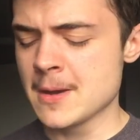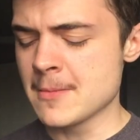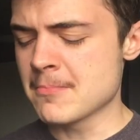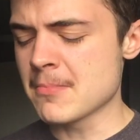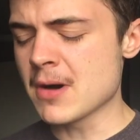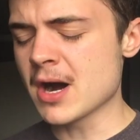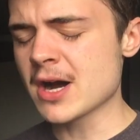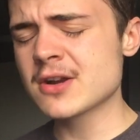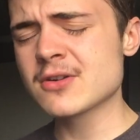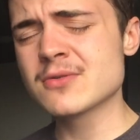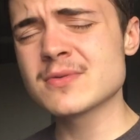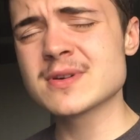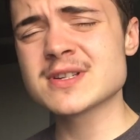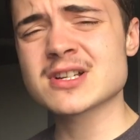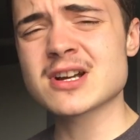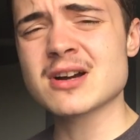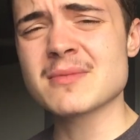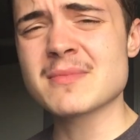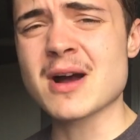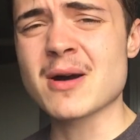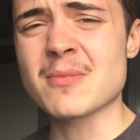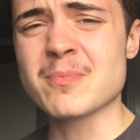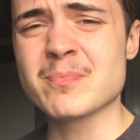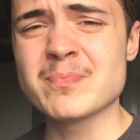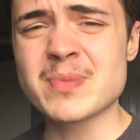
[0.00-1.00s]
Mine always
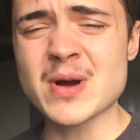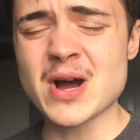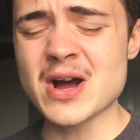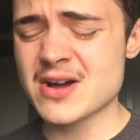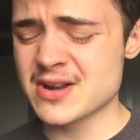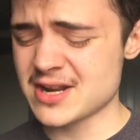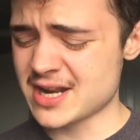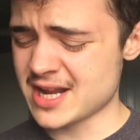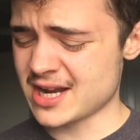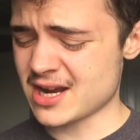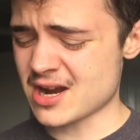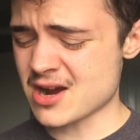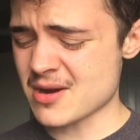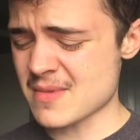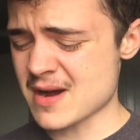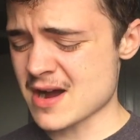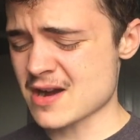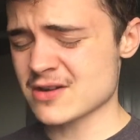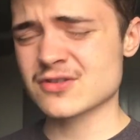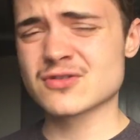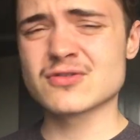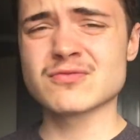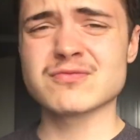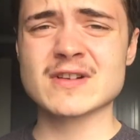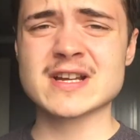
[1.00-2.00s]
come out burnt, they come
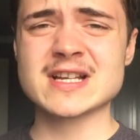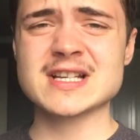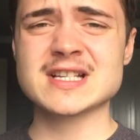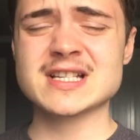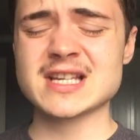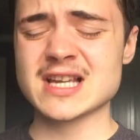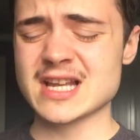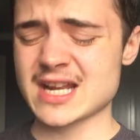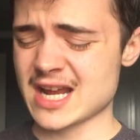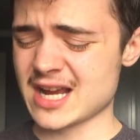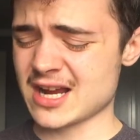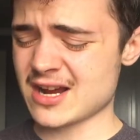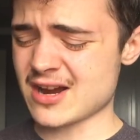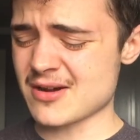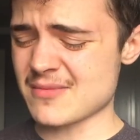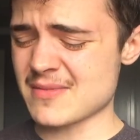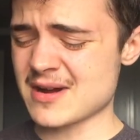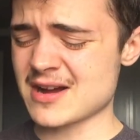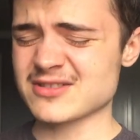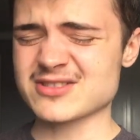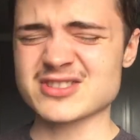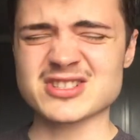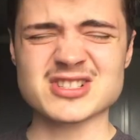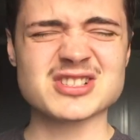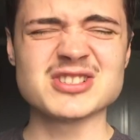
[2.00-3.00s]
out greasy, they come
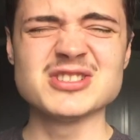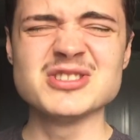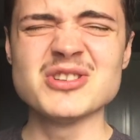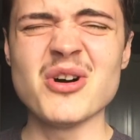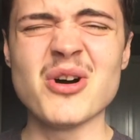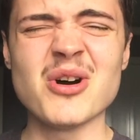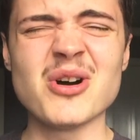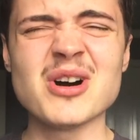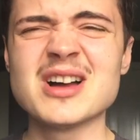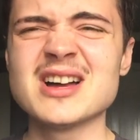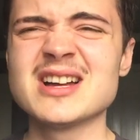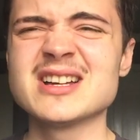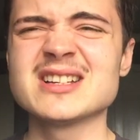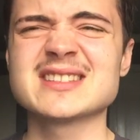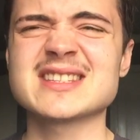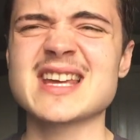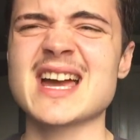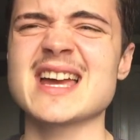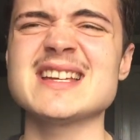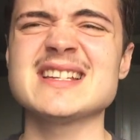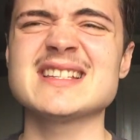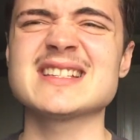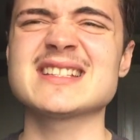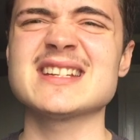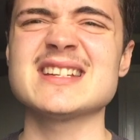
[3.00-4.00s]
out just not
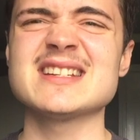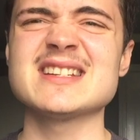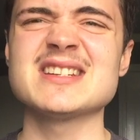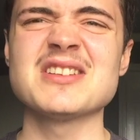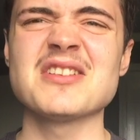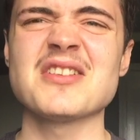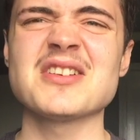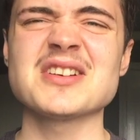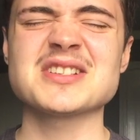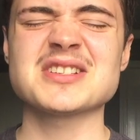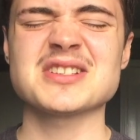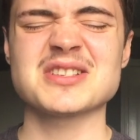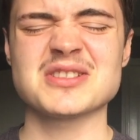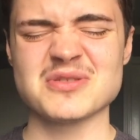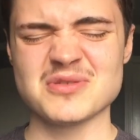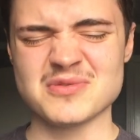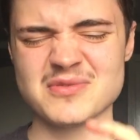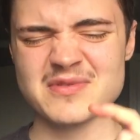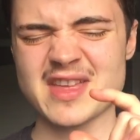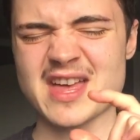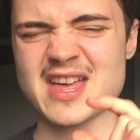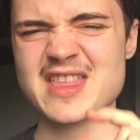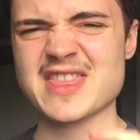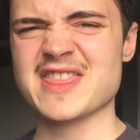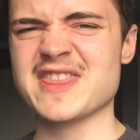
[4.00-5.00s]
tasting nice at
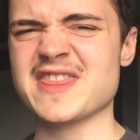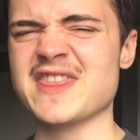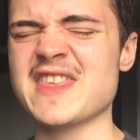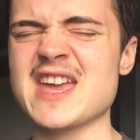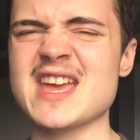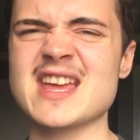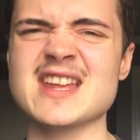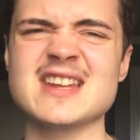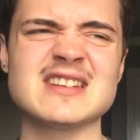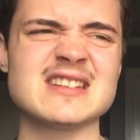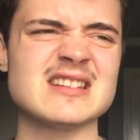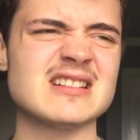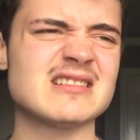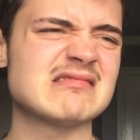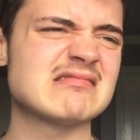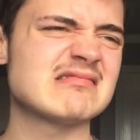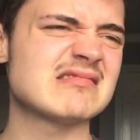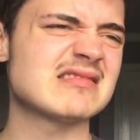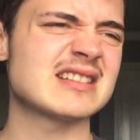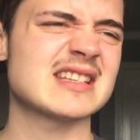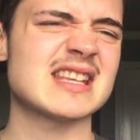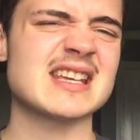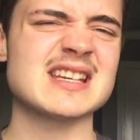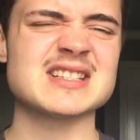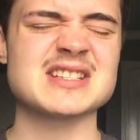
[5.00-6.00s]
all. They're thin,
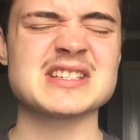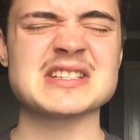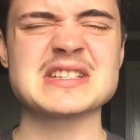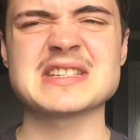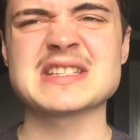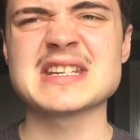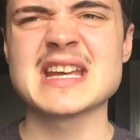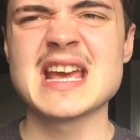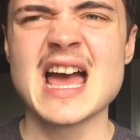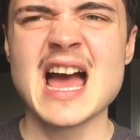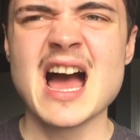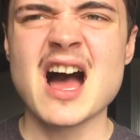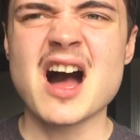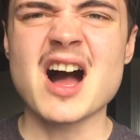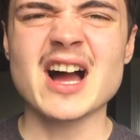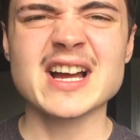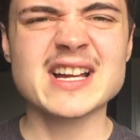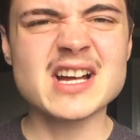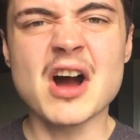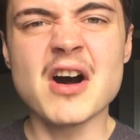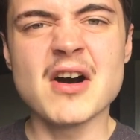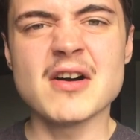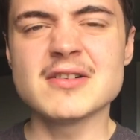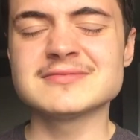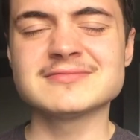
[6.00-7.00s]
oh, they're just, I
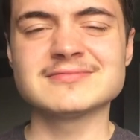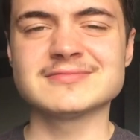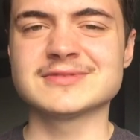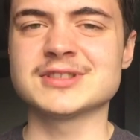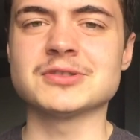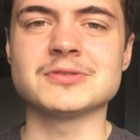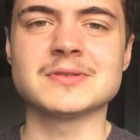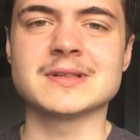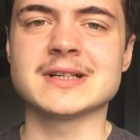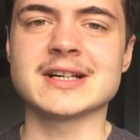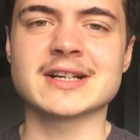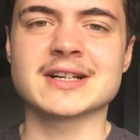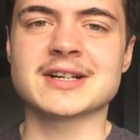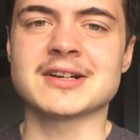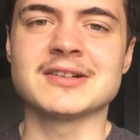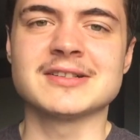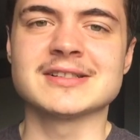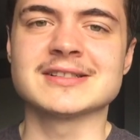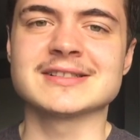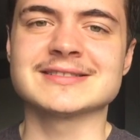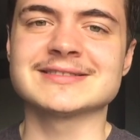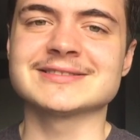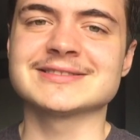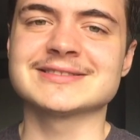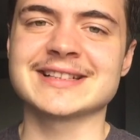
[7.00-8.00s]
can't do it. I
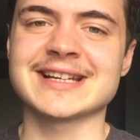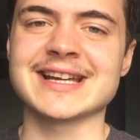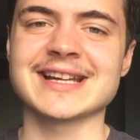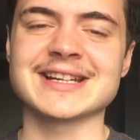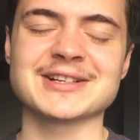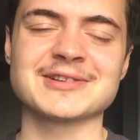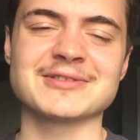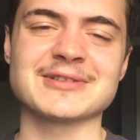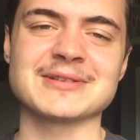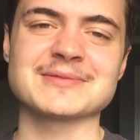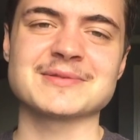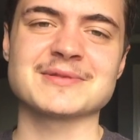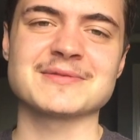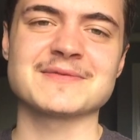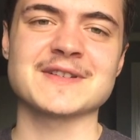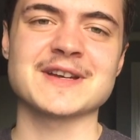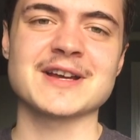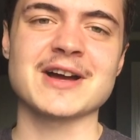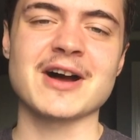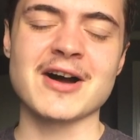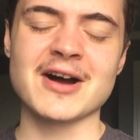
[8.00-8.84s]
can't get to grips with it.